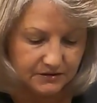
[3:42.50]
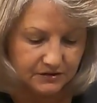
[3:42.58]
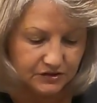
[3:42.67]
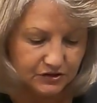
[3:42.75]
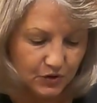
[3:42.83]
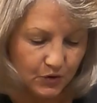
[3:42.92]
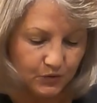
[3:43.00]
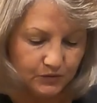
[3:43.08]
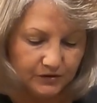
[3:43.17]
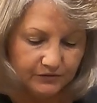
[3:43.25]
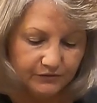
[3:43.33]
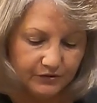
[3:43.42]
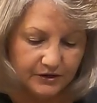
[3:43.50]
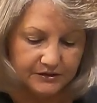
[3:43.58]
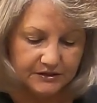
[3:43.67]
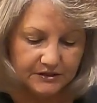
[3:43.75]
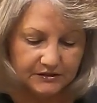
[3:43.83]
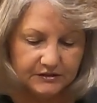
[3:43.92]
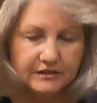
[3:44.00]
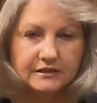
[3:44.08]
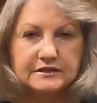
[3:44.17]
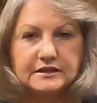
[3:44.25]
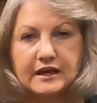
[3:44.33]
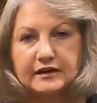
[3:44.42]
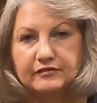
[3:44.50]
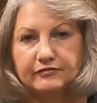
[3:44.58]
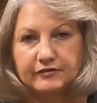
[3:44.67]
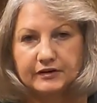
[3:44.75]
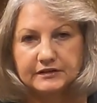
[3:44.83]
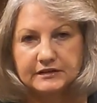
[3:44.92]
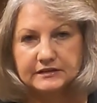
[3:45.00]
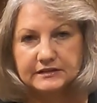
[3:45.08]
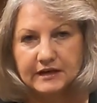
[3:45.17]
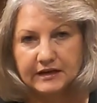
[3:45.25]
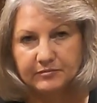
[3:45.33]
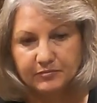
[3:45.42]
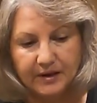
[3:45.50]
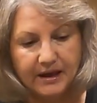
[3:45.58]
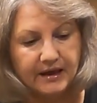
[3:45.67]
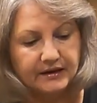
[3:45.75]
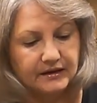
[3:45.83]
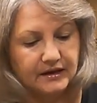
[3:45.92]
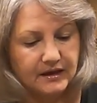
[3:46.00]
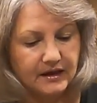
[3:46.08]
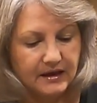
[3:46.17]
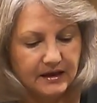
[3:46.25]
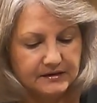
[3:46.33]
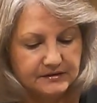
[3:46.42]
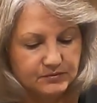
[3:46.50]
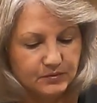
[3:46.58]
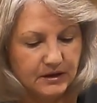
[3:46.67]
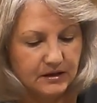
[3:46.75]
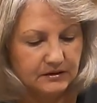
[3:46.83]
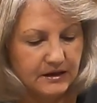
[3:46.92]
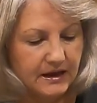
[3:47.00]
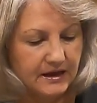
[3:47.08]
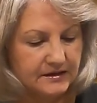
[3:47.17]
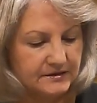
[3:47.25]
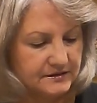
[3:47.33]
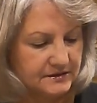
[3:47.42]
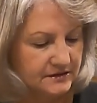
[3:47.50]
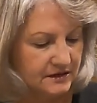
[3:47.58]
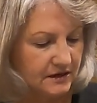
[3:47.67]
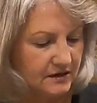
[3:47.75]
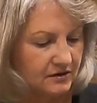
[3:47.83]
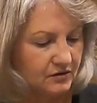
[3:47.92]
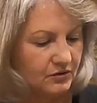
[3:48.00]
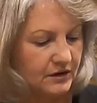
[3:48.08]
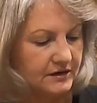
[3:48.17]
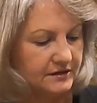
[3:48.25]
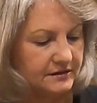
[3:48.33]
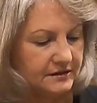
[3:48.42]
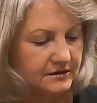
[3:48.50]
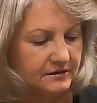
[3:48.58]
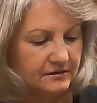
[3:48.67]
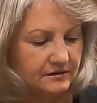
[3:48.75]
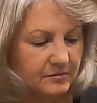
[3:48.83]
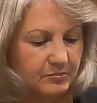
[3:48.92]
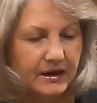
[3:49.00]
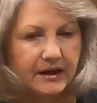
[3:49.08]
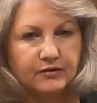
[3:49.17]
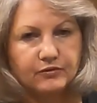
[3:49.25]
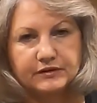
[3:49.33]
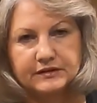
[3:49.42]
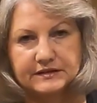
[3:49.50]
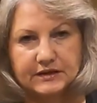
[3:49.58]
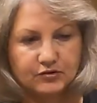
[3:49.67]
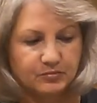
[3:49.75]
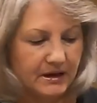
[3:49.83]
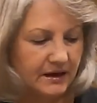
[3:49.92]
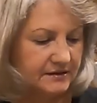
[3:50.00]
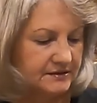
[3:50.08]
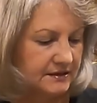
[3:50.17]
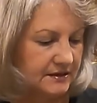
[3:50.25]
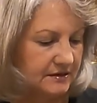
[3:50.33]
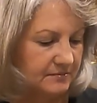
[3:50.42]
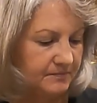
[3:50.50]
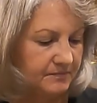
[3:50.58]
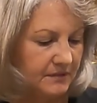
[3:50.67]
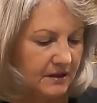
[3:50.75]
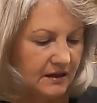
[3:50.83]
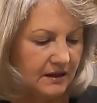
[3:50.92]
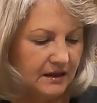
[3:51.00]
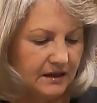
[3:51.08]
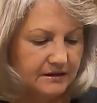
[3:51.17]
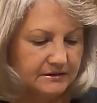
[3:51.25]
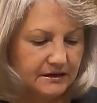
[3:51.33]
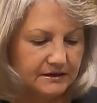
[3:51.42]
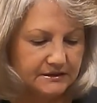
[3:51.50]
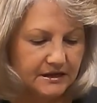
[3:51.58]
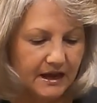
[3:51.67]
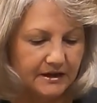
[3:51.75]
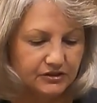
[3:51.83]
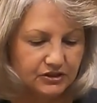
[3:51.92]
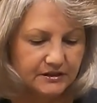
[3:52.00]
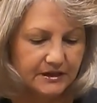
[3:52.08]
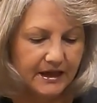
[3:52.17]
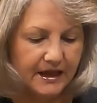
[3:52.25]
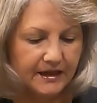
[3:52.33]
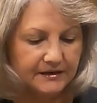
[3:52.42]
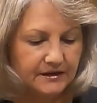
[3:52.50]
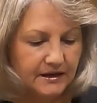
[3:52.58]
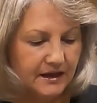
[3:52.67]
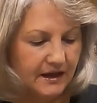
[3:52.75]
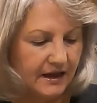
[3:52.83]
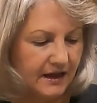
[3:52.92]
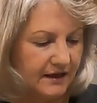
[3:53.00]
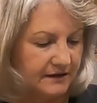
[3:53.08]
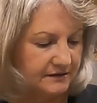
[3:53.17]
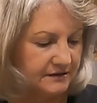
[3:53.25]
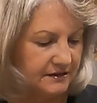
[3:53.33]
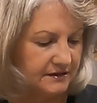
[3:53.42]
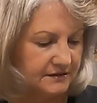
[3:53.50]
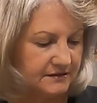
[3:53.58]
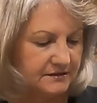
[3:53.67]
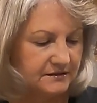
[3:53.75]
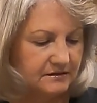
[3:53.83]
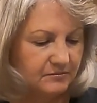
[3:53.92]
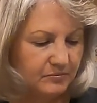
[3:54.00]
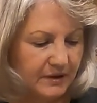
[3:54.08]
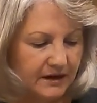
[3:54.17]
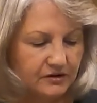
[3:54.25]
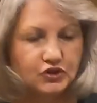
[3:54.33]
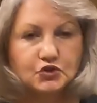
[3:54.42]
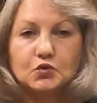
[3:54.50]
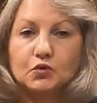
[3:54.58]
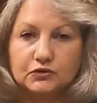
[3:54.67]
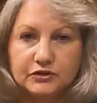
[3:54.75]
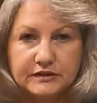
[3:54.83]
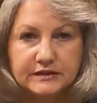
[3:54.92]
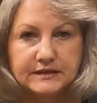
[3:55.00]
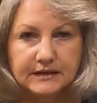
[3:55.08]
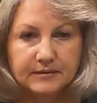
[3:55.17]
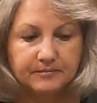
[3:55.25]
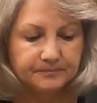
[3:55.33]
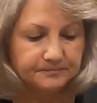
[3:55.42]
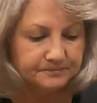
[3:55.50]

sewn the front to the side front and side back, as well as created the back with the center back seam and attached that at this back shoulder seam.